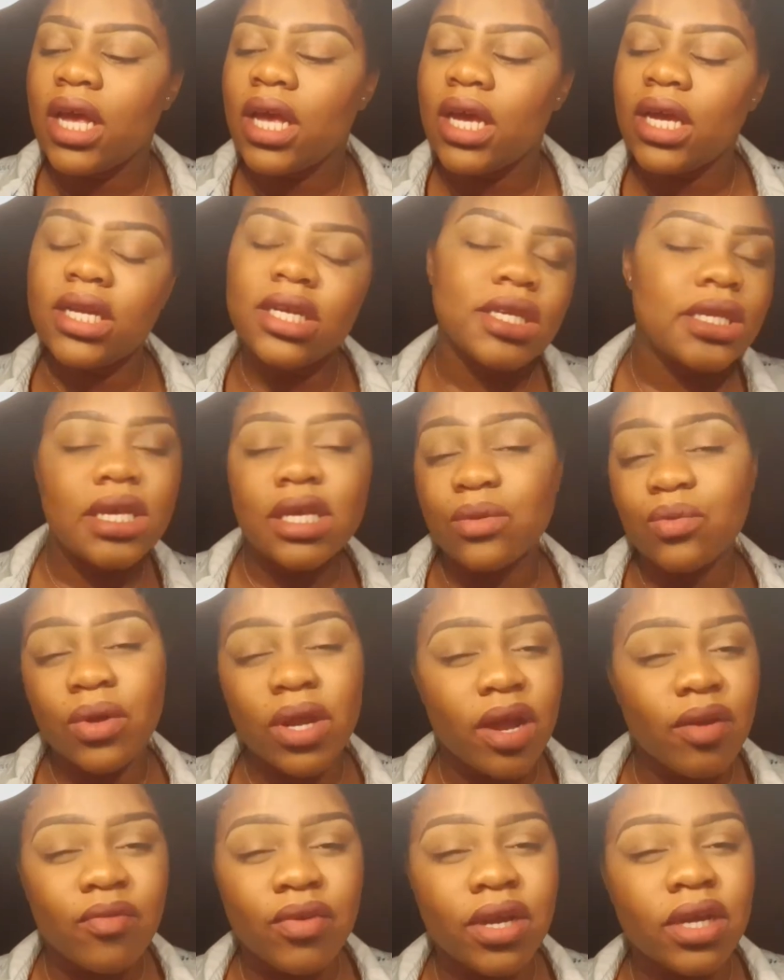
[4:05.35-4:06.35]
he just says
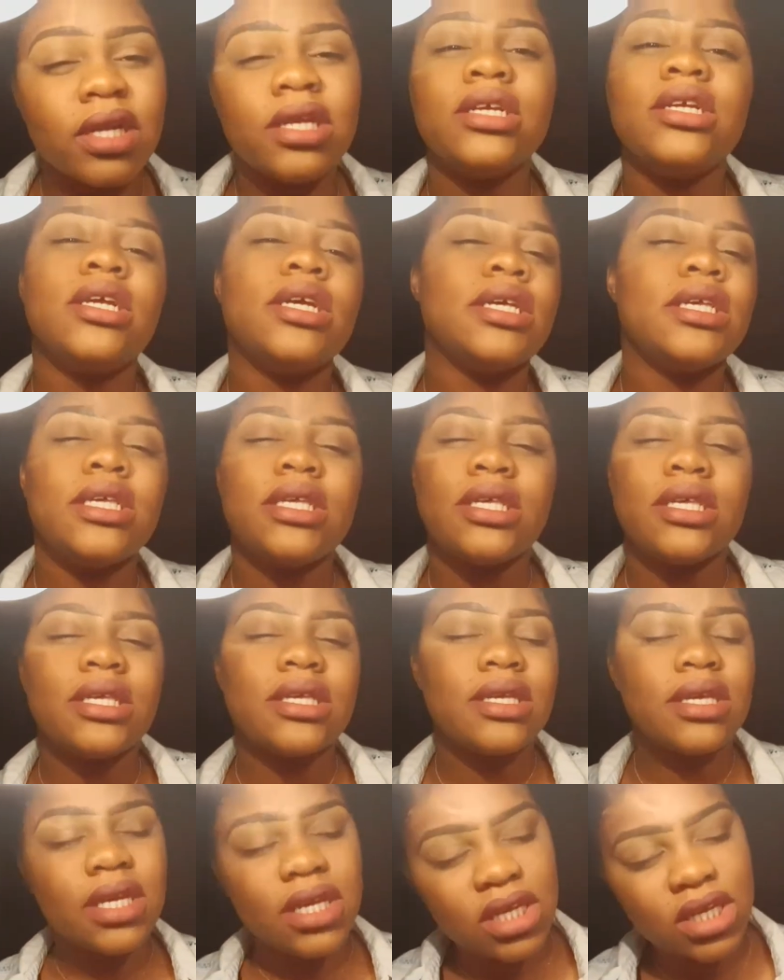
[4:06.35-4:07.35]
whatever, and it's
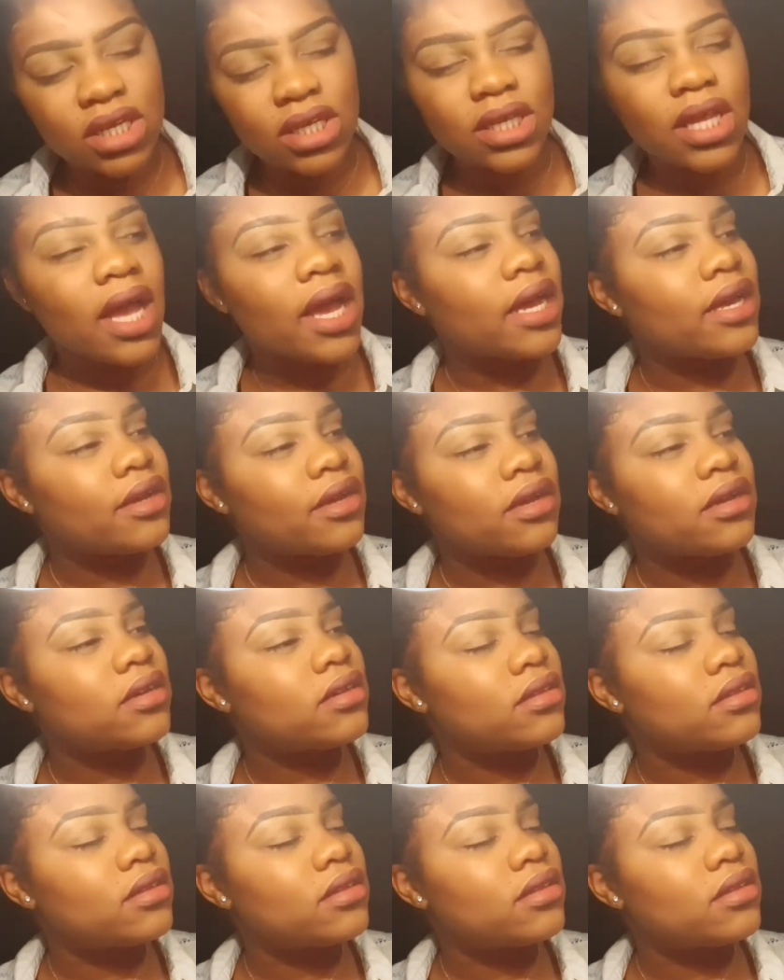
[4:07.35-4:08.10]
just like,